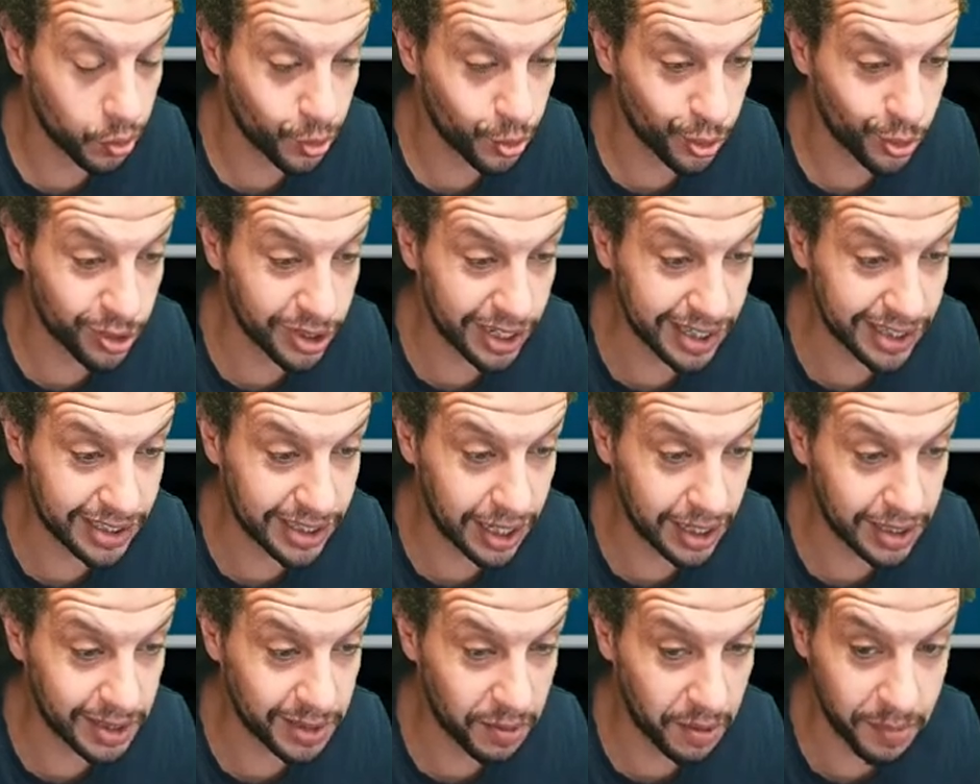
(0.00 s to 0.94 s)
DoorDash
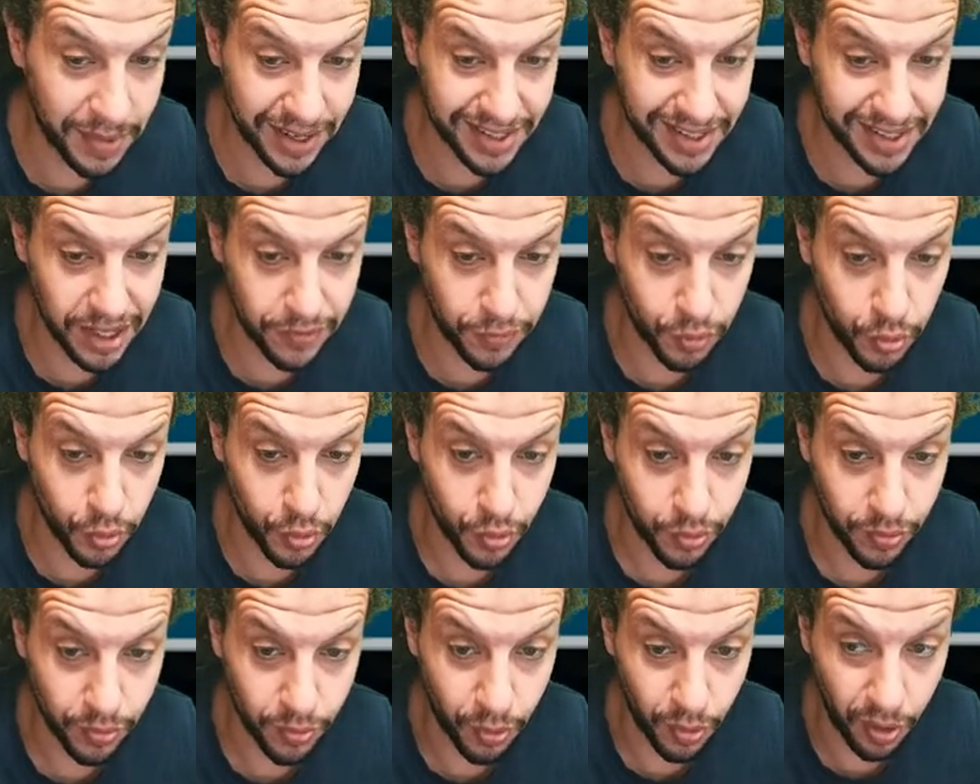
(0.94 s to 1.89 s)
customer max level.
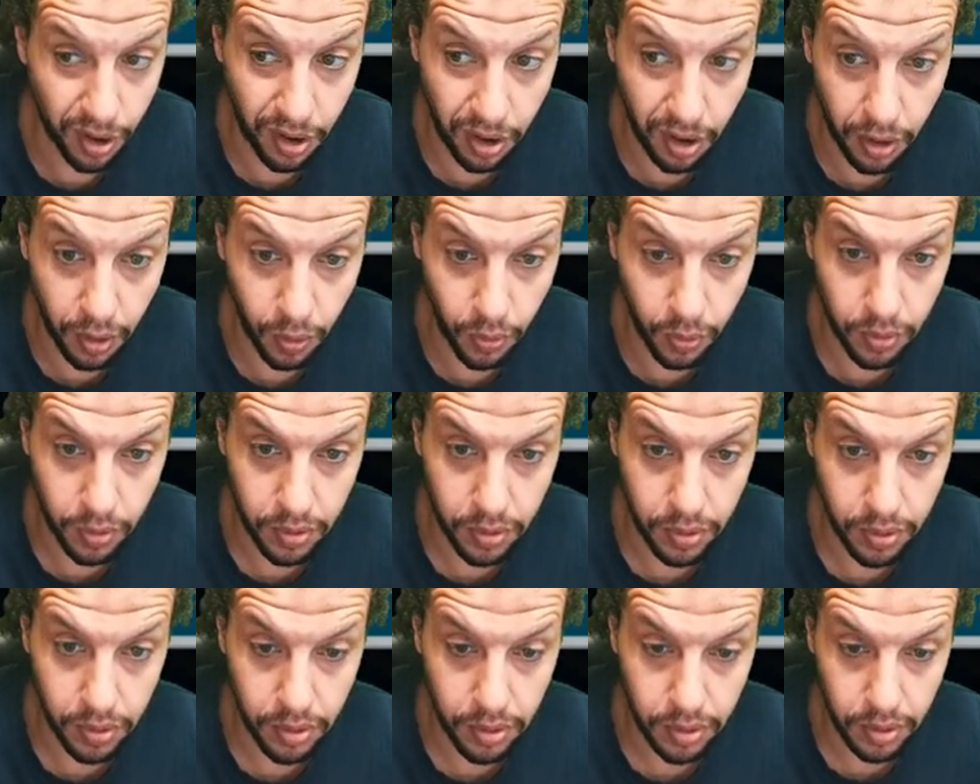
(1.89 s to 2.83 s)
Wow.
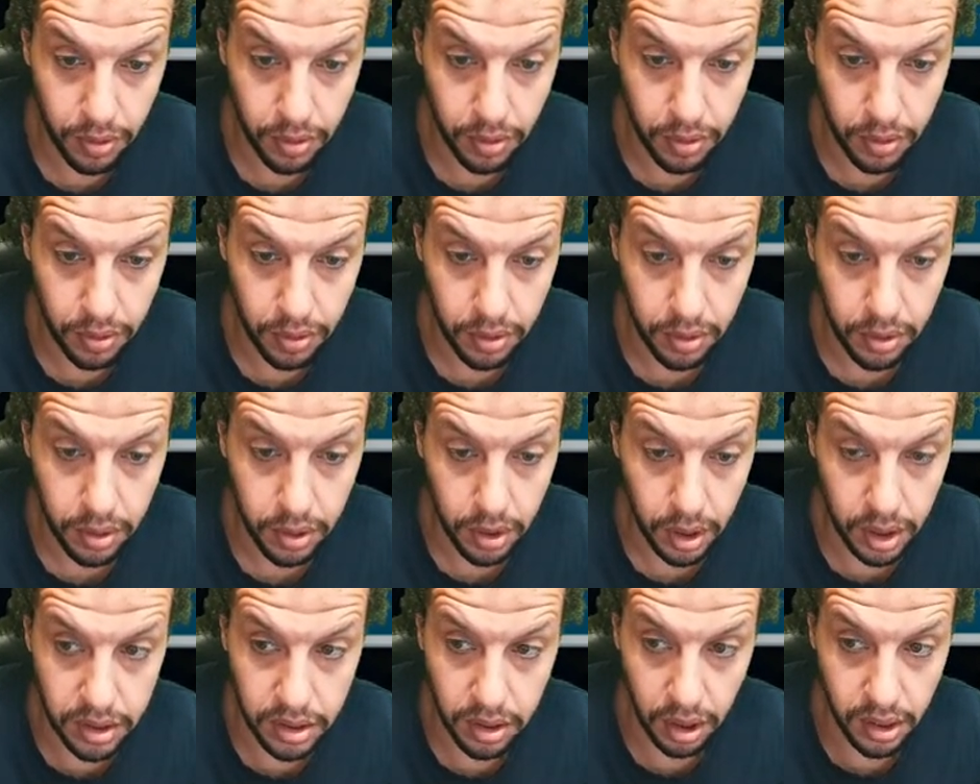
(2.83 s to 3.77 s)

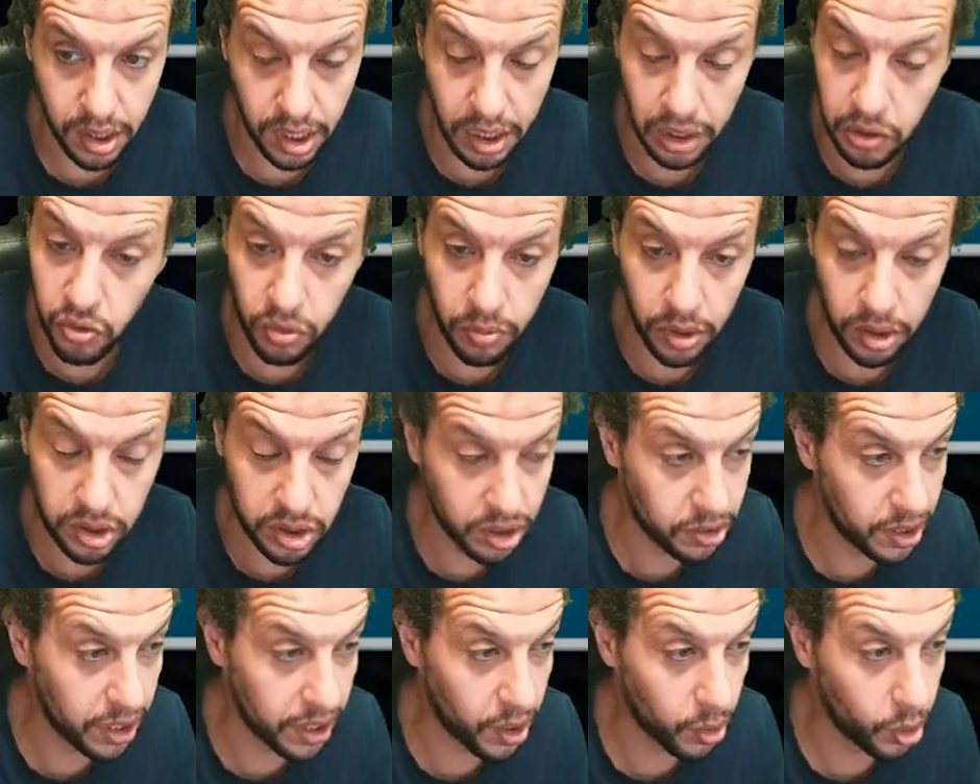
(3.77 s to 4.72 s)
It's like you eat too
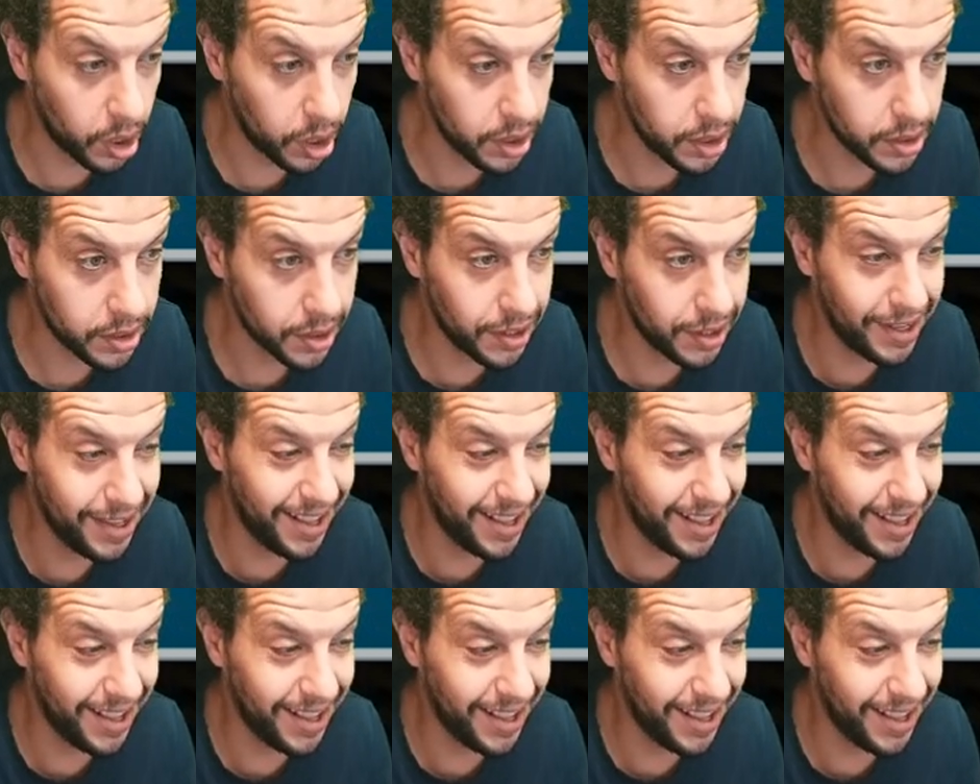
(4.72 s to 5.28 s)
much takeaways.